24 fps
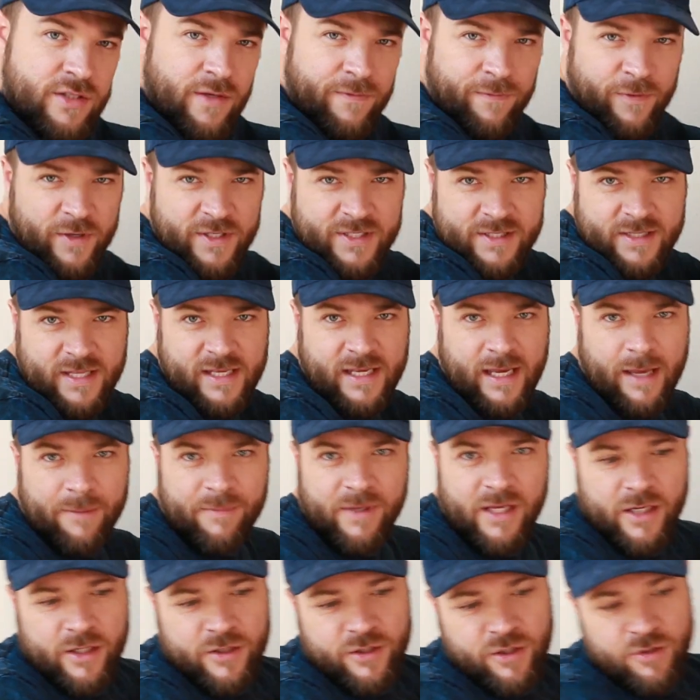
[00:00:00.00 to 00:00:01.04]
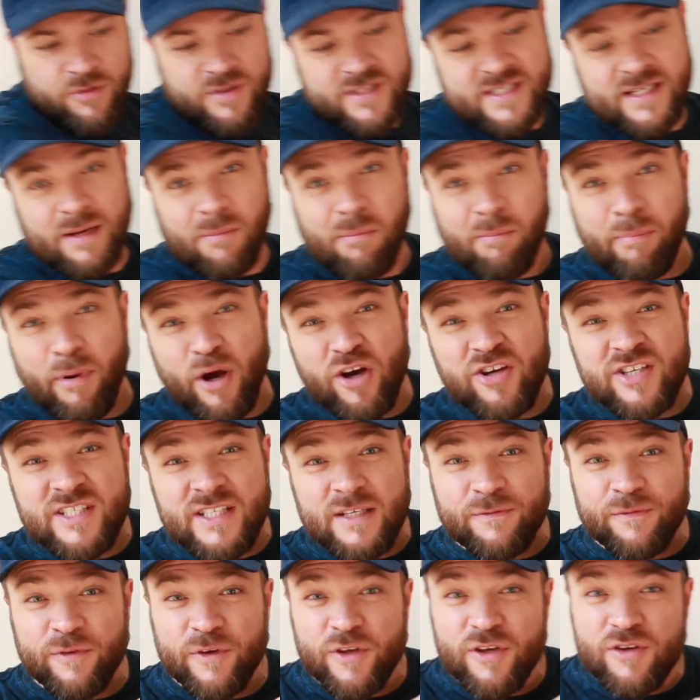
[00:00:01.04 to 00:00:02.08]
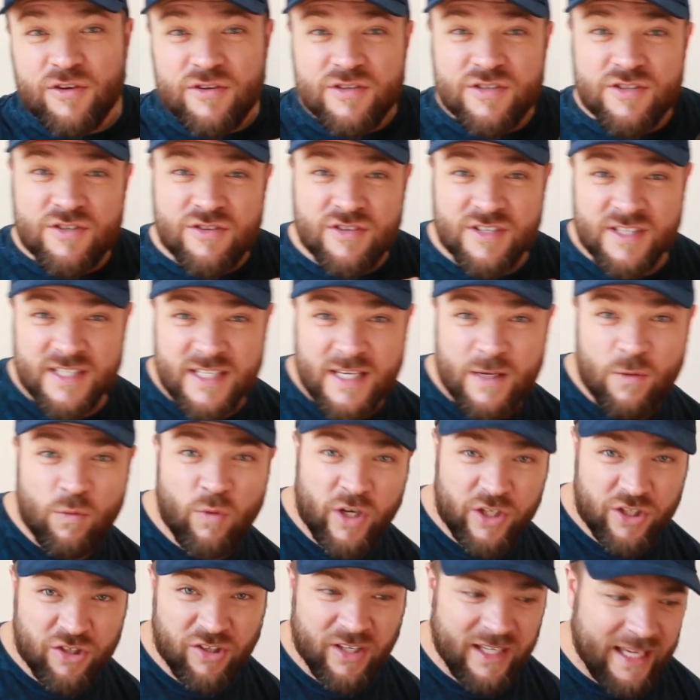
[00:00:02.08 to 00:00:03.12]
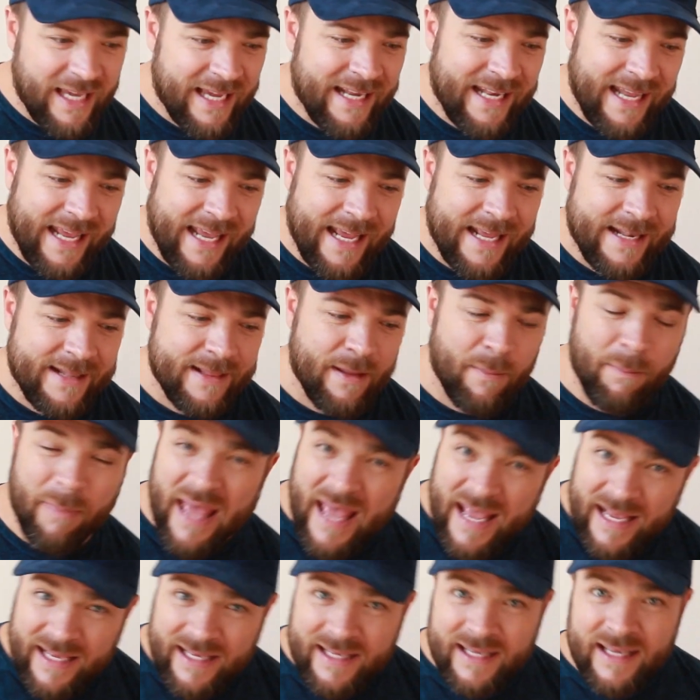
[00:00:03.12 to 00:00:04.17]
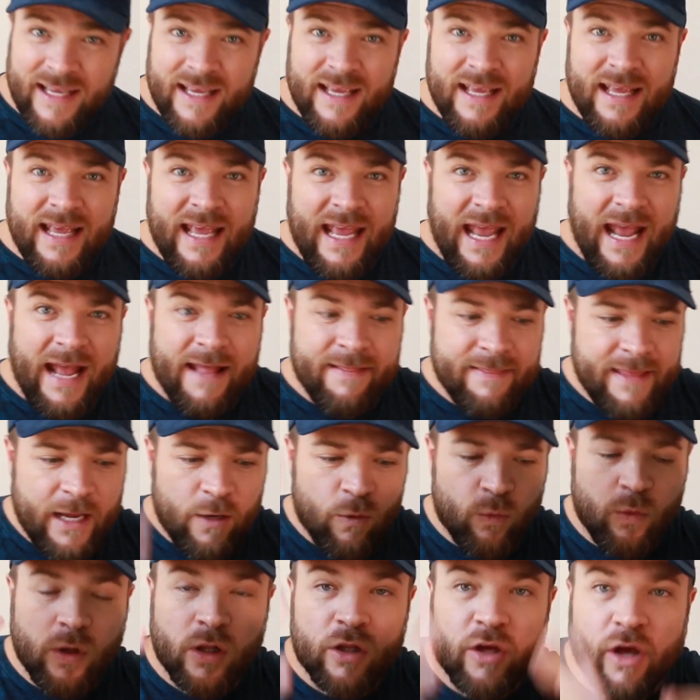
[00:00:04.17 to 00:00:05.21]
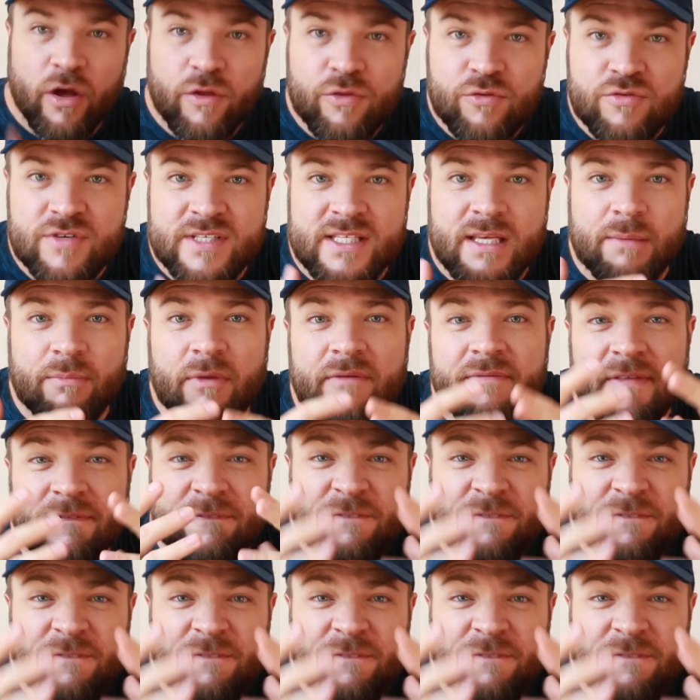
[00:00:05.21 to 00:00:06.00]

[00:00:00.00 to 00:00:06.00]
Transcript: So first thing I'm gonna do is unbox it for you to see what you get in the pack. And then we'll go through some of the